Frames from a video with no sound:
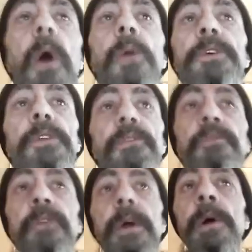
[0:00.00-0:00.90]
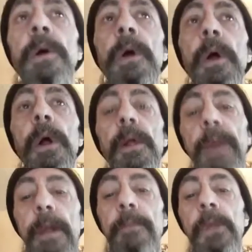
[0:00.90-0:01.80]
to the fear
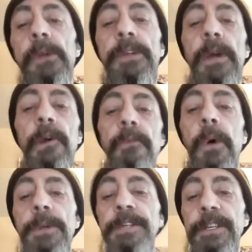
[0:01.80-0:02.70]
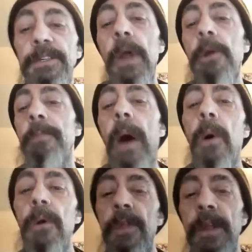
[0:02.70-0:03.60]
that a military force has greater
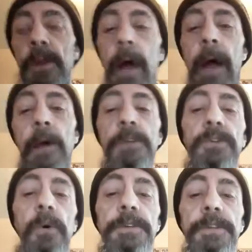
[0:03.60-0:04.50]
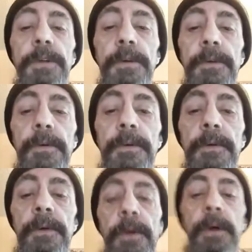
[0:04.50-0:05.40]
power than your higher source?
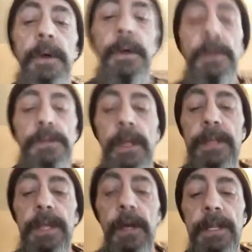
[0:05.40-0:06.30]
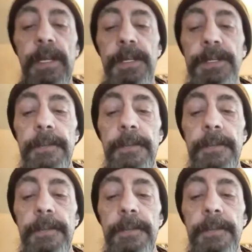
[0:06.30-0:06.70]
So let's look at this.